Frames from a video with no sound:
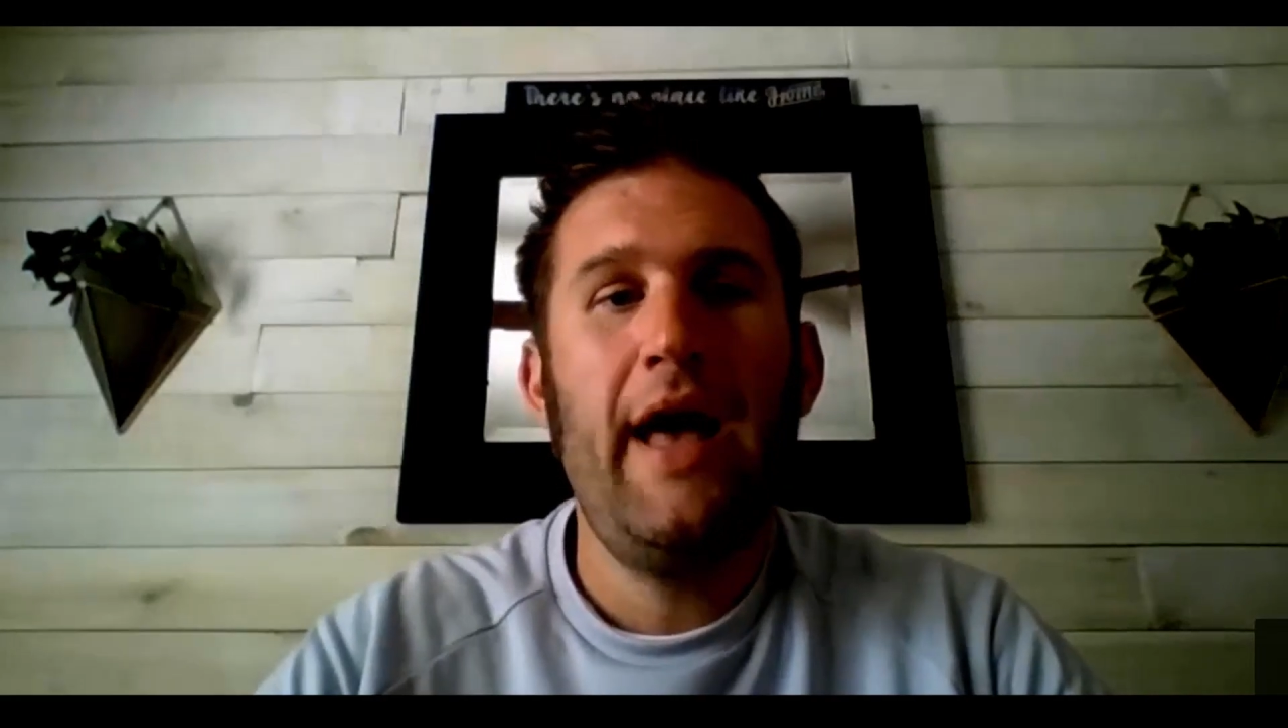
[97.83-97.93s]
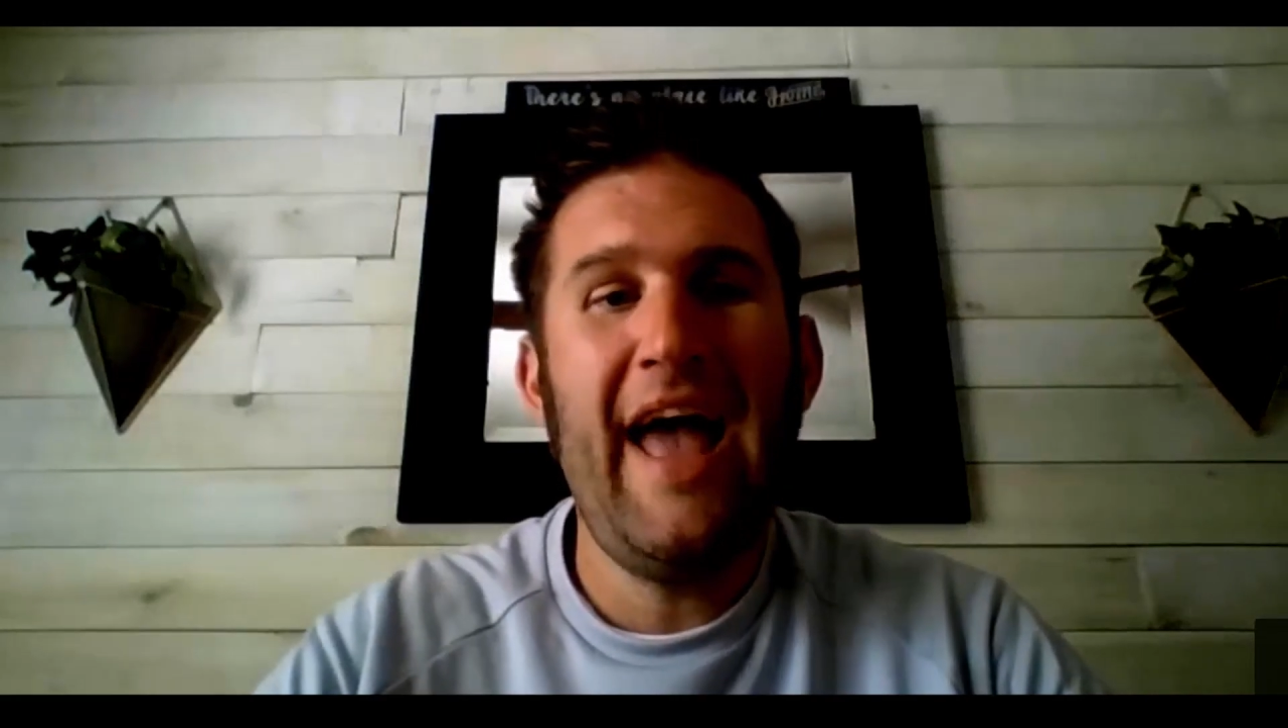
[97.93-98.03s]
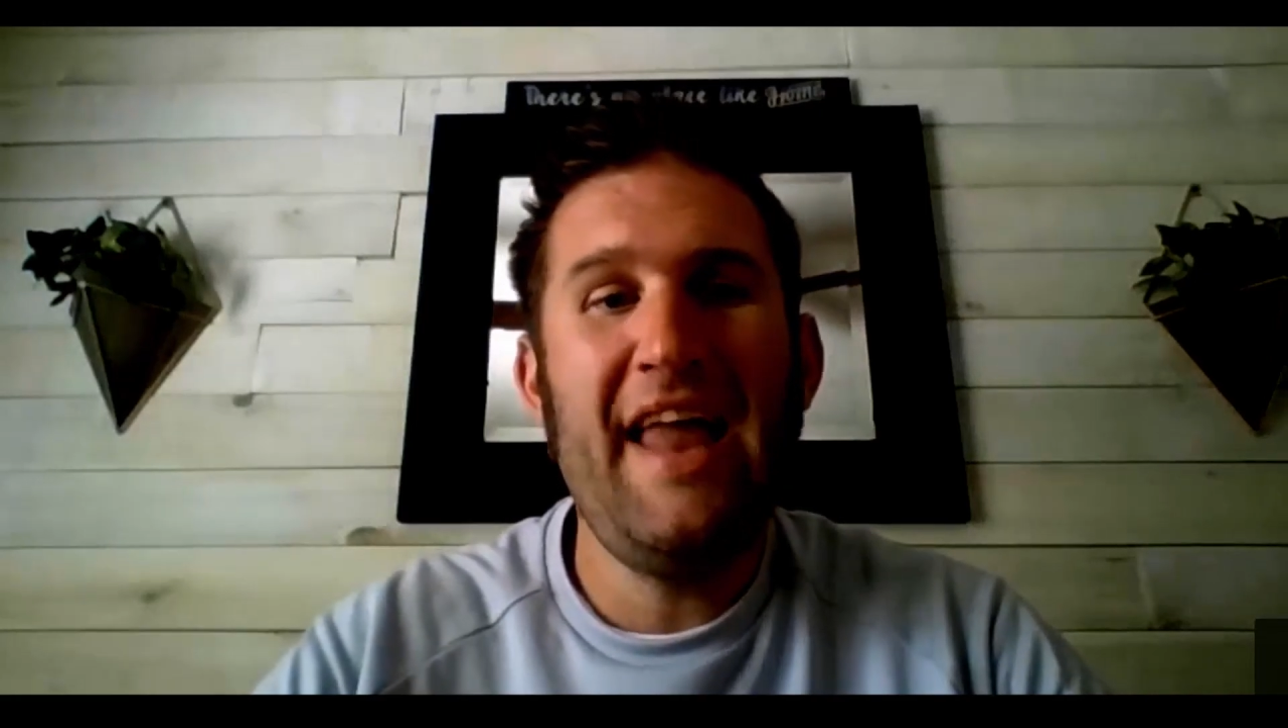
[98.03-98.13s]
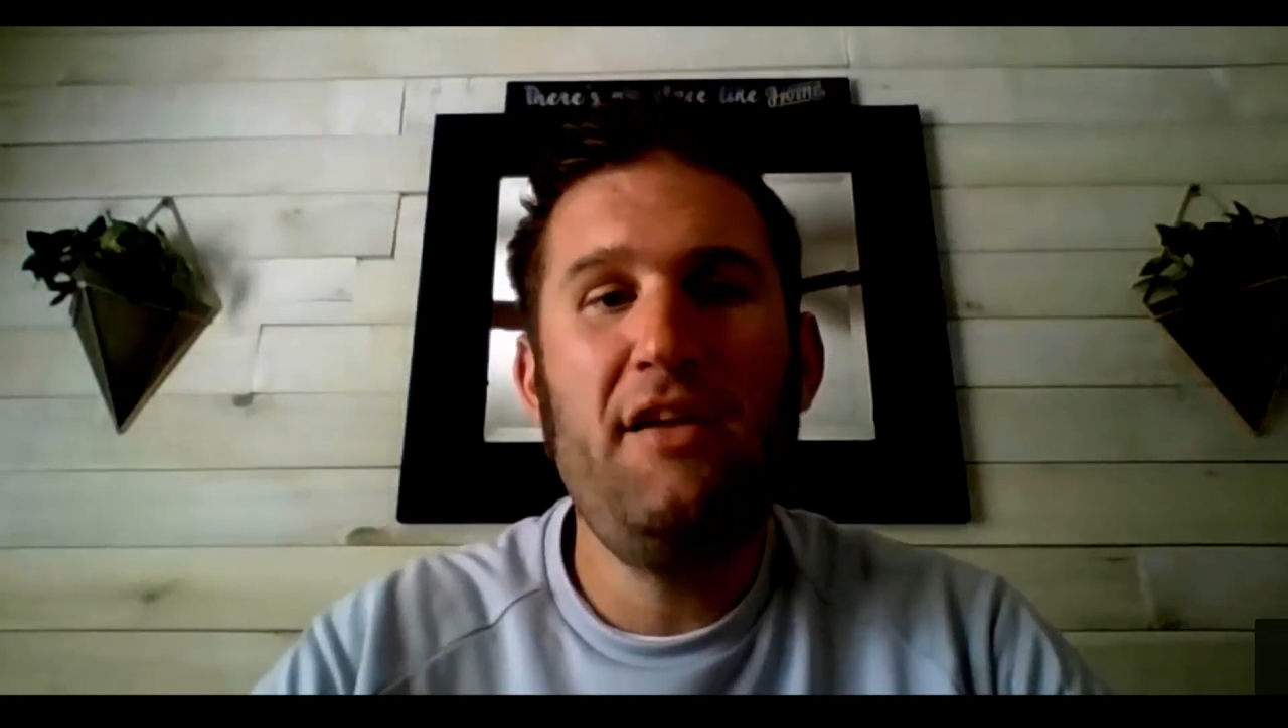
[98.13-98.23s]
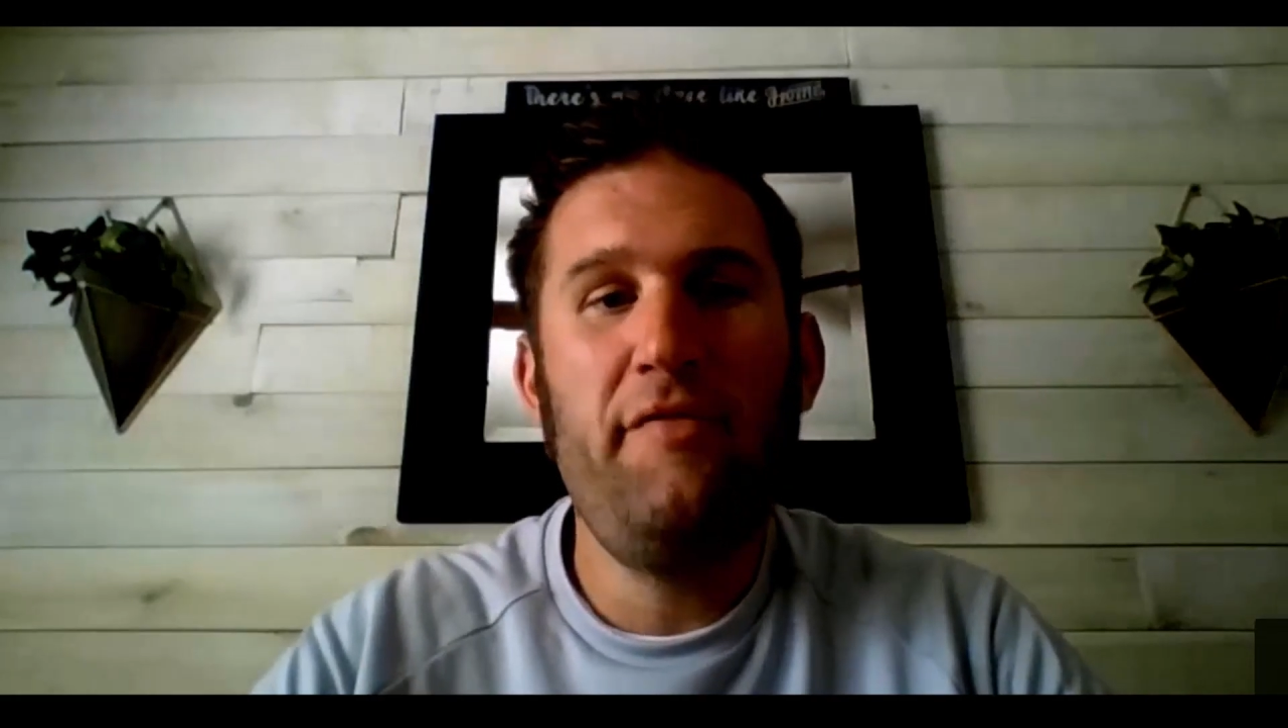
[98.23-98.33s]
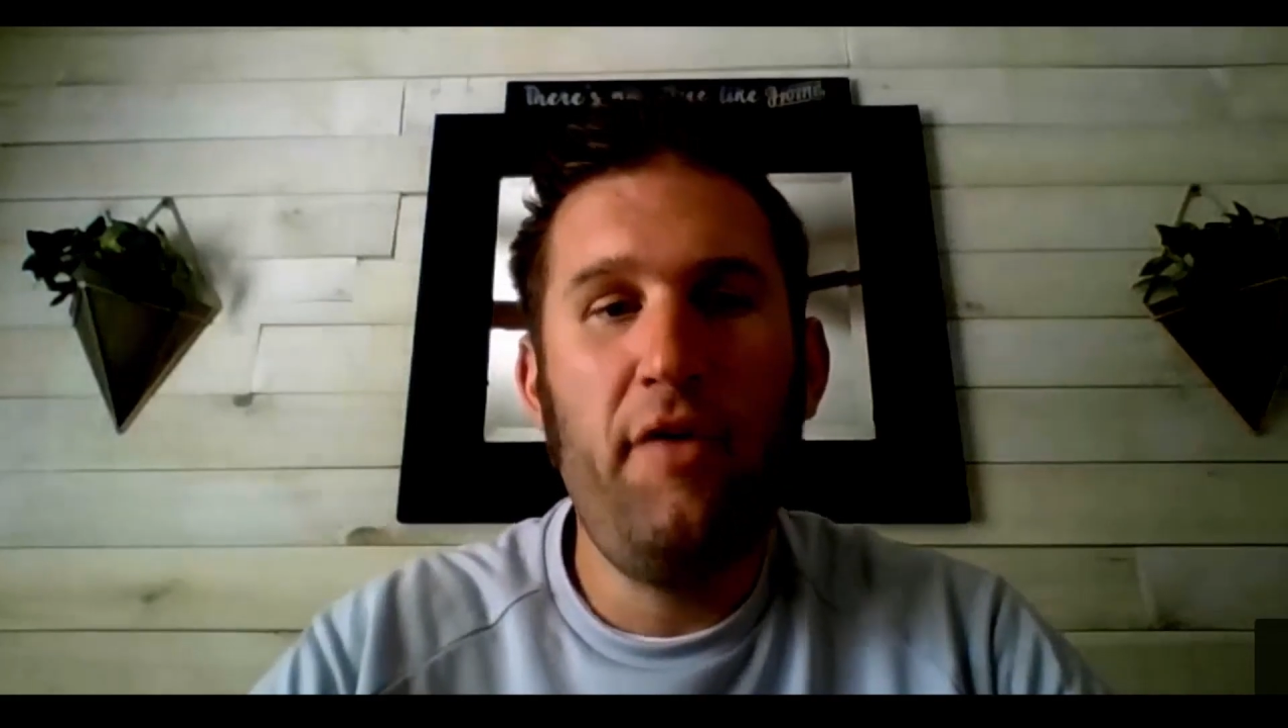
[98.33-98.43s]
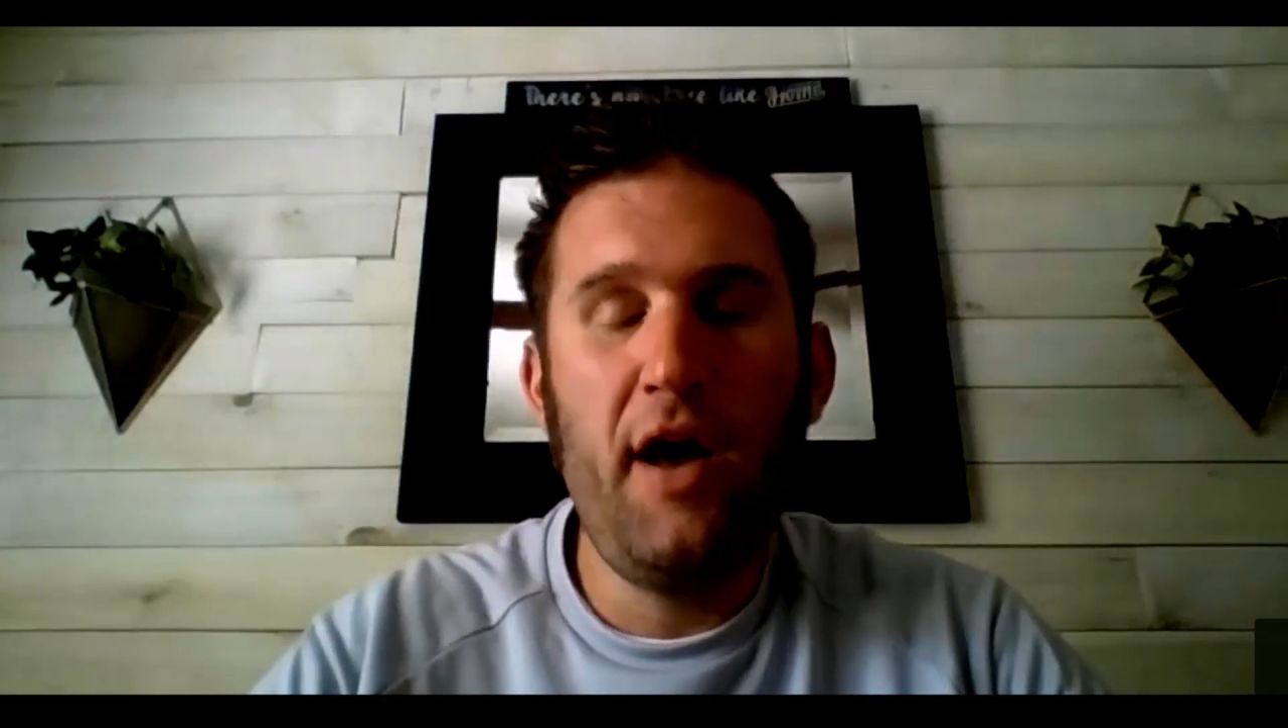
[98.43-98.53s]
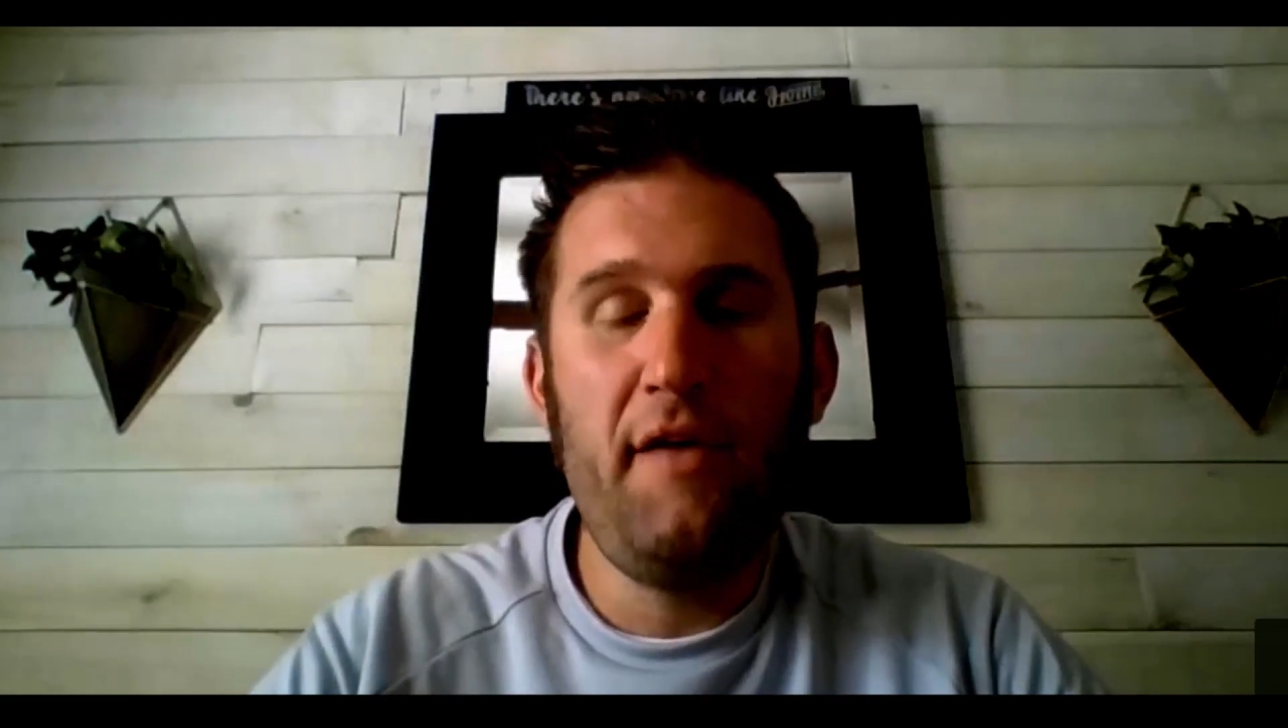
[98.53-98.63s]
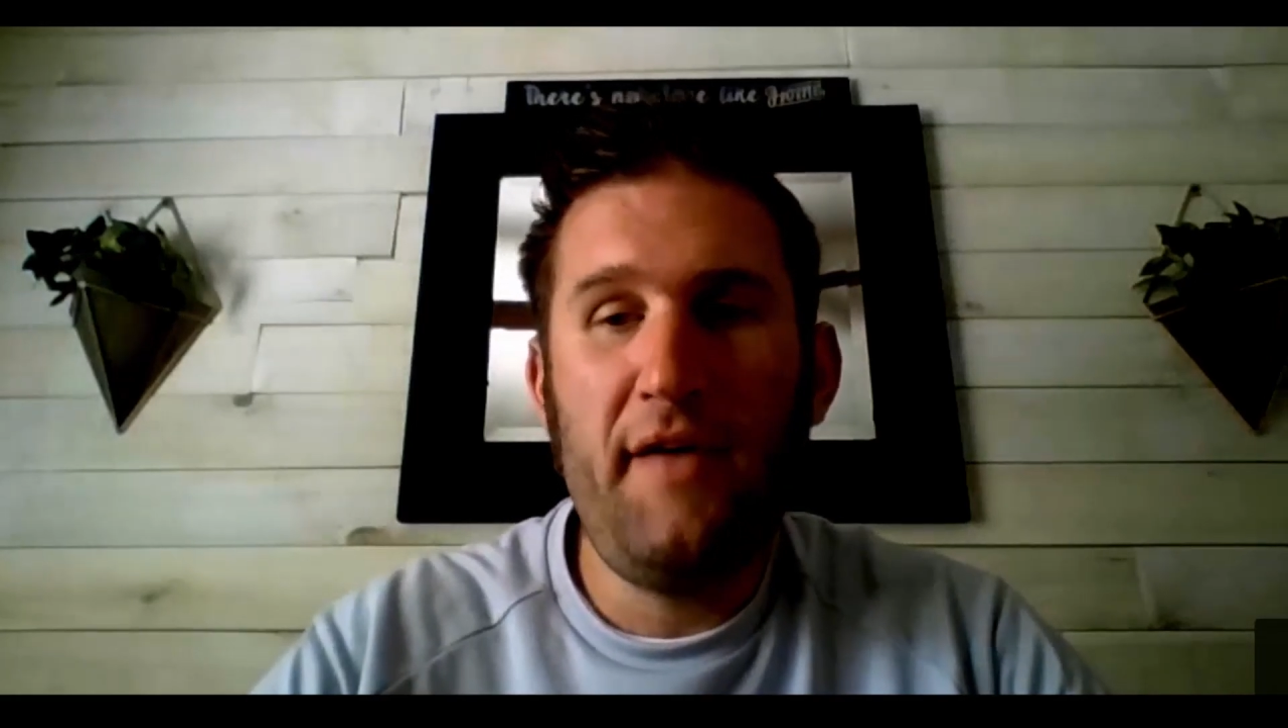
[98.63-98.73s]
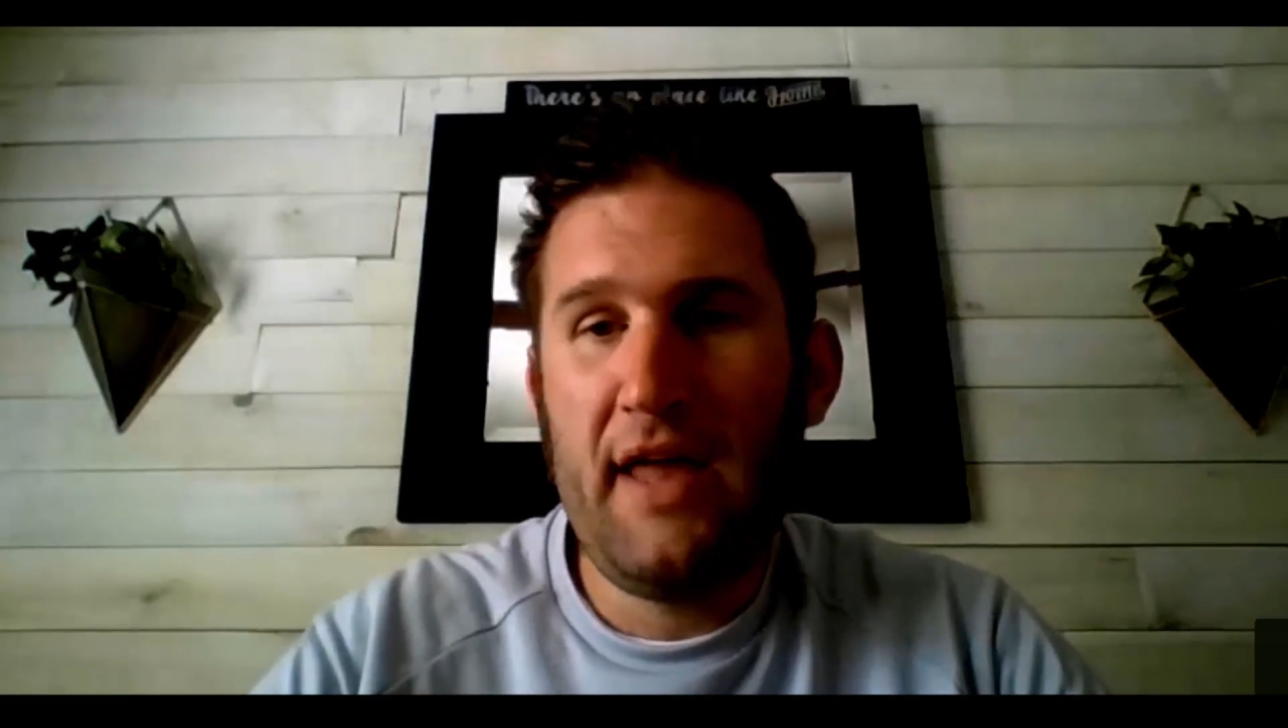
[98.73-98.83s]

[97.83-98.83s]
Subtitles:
end of life,